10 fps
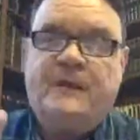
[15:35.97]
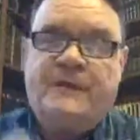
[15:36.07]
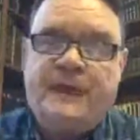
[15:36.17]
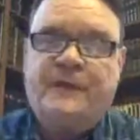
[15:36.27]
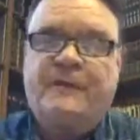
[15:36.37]

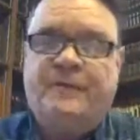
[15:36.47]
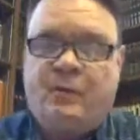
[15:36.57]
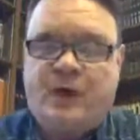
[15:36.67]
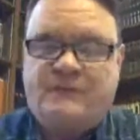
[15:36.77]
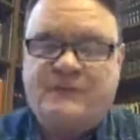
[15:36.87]
Thank you for
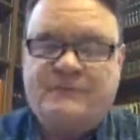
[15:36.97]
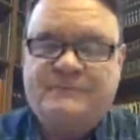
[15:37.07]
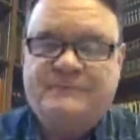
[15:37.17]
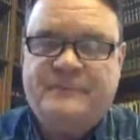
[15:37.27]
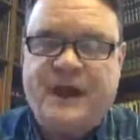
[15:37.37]
watching.
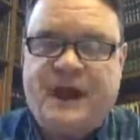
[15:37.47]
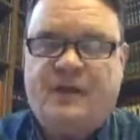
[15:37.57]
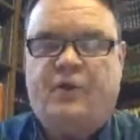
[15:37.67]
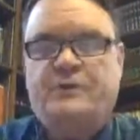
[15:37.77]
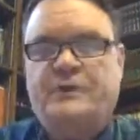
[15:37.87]
I
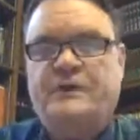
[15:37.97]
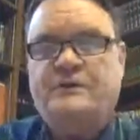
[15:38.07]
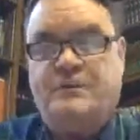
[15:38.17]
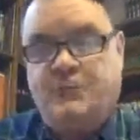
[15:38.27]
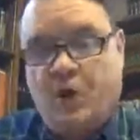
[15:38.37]
hope that
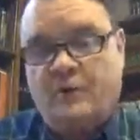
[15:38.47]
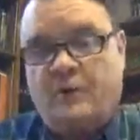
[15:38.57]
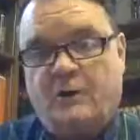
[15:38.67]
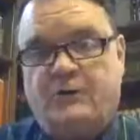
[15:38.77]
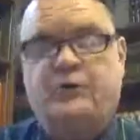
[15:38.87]

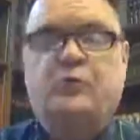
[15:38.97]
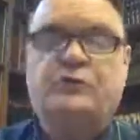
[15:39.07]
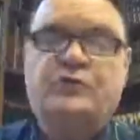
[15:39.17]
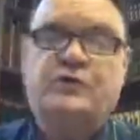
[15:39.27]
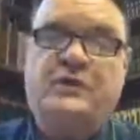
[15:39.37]
tomorrow you will
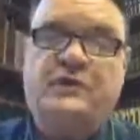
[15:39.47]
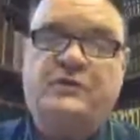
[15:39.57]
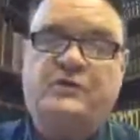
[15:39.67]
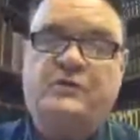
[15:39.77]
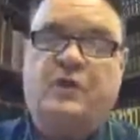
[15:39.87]
tune in
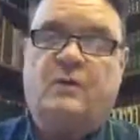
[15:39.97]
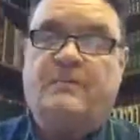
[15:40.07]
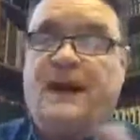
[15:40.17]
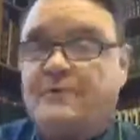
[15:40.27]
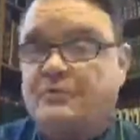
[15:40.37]
to our
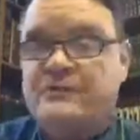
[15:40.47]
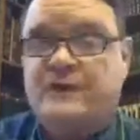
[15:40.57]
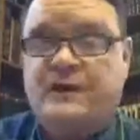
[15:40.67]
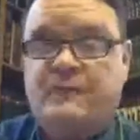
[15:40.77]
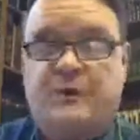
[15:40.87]
Bible
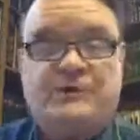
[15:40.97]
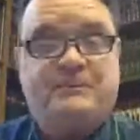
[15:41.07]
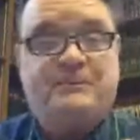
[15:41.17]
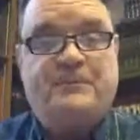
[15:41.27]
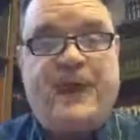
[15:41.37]
study, which
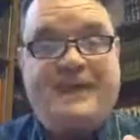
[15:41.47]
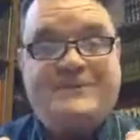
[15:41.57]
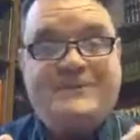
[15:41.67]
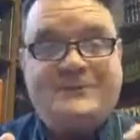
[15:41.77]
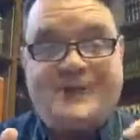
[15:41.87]

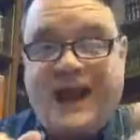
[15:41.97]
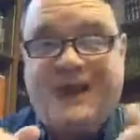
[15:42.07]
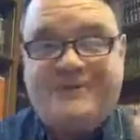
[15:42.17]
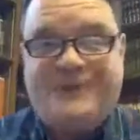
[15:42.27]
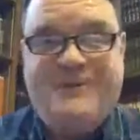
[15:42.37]
Pastor
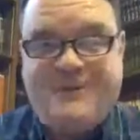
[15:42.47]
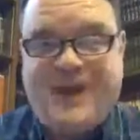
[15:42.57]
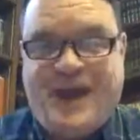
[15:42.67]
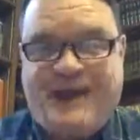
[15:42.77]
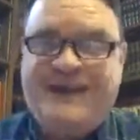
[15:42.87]
Tom's going to be
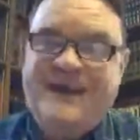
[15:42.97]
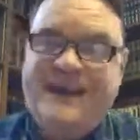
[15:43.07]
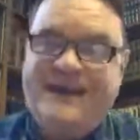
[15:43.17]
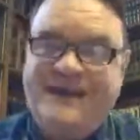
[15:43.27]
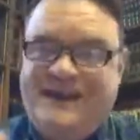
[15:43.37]
back,
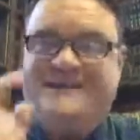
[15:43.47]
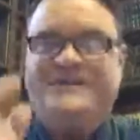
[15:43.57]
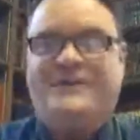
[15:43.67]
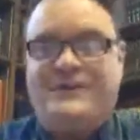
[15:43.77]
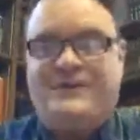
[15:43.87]
and he's
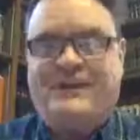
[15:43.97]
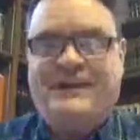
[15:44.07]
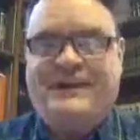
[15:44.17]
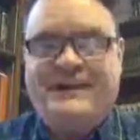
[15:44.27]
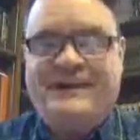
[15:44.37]
going to be
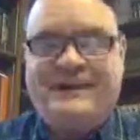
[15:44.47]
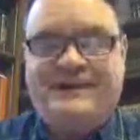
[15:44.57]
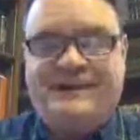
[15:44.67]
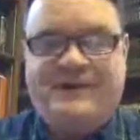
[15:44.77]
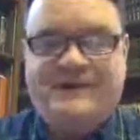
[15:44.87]

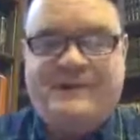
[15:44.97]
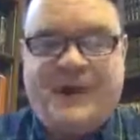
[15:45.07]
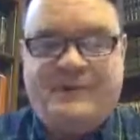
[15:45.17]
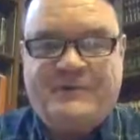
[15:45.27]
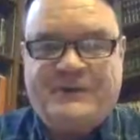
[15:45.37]
giving us the
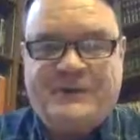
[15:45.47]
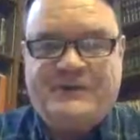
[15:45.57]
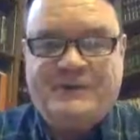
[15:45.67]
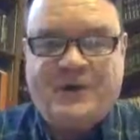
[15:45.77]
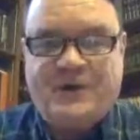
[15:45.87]
Bible study
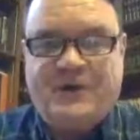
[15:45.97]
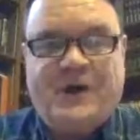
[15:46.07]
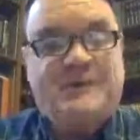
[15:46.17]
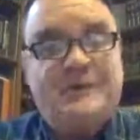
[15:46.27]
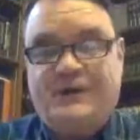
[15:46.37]
tomorrow.
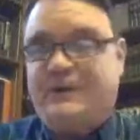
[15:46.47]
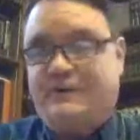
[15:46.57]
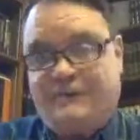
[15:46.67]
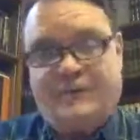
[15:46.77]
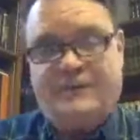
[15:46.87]
I'm looking
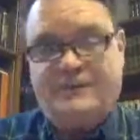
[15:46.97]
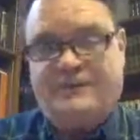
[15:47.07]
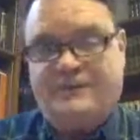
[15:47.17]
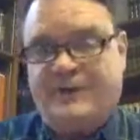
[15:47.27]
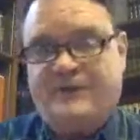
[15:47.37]
forward to
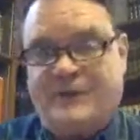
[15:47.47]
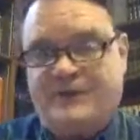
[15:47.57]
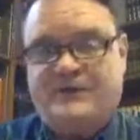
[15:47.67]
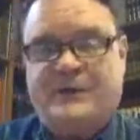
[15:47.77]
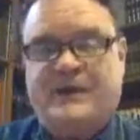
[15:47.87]
it very
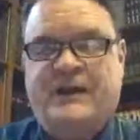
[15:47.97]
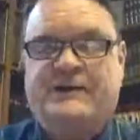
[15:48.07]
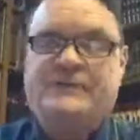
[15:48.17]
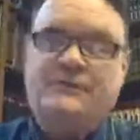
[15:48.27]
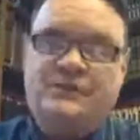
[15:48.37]
much.
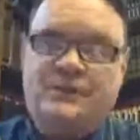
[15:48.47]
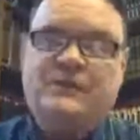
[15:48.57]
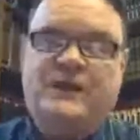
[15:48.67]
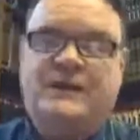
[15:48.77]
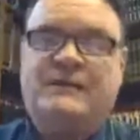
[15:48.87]
And so
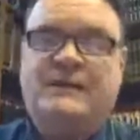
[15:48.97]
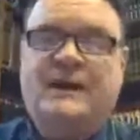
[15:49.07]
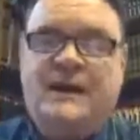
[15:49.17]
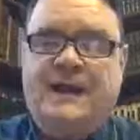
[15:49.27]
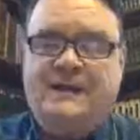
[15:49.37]
tune in
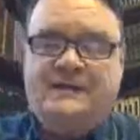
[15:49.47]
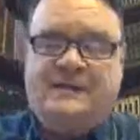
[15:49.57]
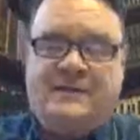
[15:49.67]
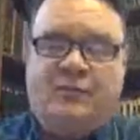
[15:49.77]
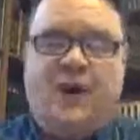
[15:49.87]

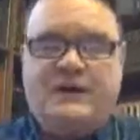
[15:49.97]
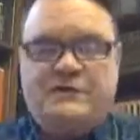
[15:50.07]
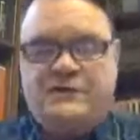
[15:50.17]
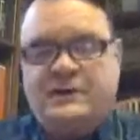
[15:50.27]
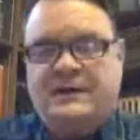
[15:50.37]
and
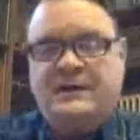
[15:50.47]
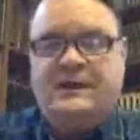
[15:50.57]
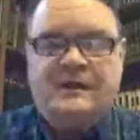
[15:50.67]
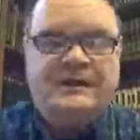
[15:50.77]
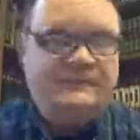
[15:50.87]
watch
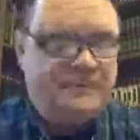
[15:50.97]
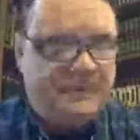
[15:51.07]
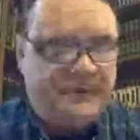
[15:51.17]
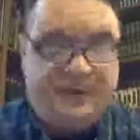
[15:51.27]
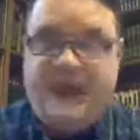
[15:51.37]

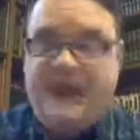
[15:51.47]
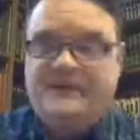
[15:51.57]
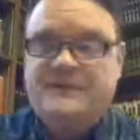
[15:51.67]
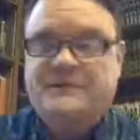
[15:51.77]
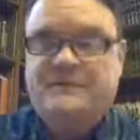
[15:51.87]

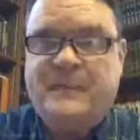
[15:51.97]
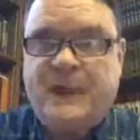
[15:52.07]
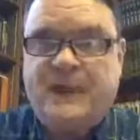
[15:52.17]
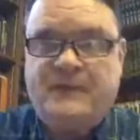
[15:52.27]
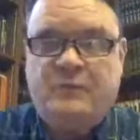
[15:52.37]
that,
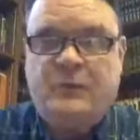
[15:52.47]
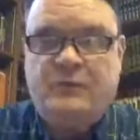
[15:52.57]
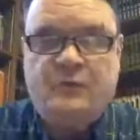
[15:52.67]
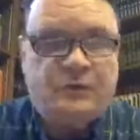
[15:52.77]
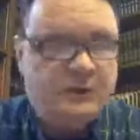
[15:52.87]
and we
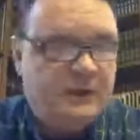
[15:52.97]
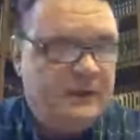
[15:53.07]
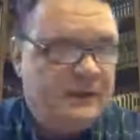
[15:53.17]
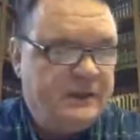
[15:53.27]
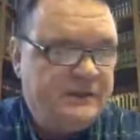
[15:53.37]
will
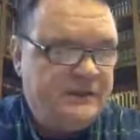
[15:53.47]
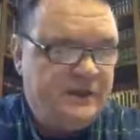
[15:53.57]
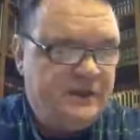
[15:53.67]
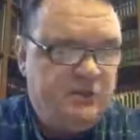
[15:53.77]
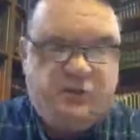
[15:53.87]

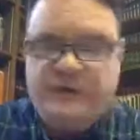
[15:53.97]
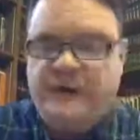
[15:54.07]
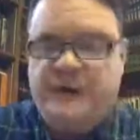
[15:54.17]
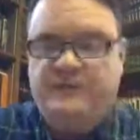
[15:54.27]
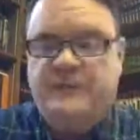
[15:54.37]
continue with
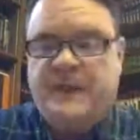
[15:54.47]
him.